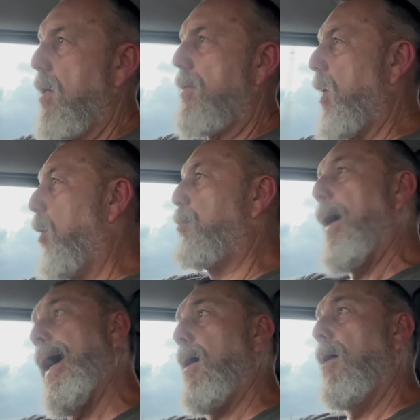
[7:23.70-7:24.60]
Don't
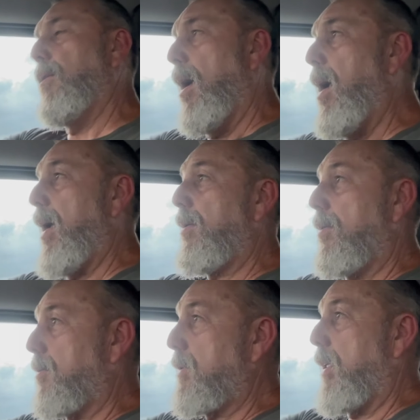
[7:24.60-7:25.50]
buy online,
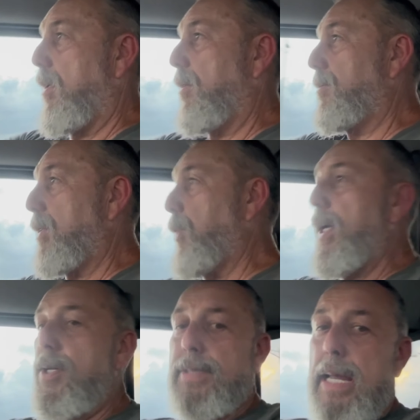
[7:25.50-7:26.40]
you know. Well,
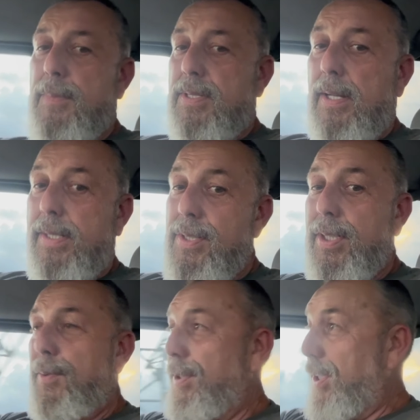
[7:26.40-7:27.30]
use Amazon because you
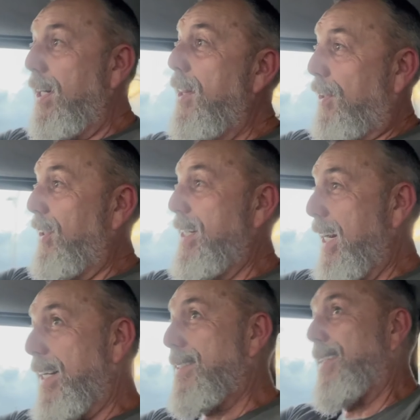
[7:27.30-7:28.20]
can return it in 30
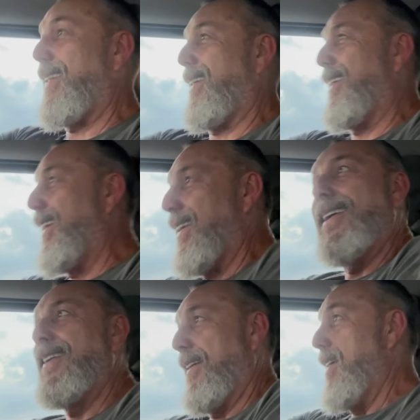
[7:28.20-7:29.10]
days.
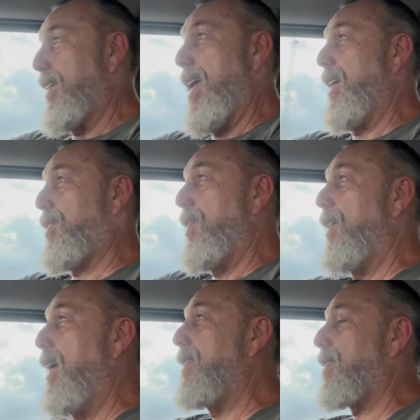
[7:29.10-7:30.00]
Can't do
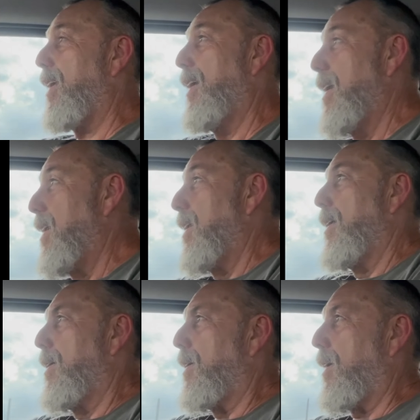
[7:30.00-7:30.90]
this.
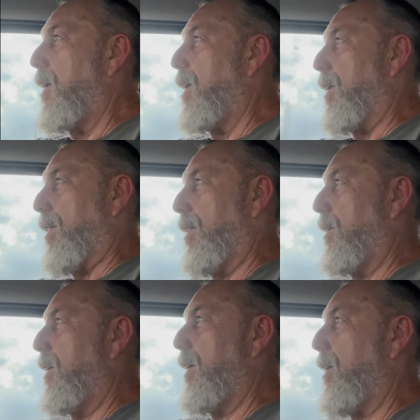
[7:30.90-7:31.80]
Oh,
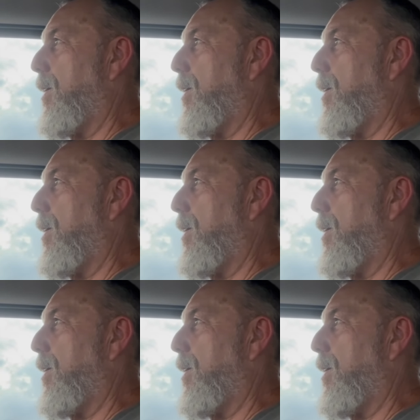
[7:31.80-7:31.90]
Lord.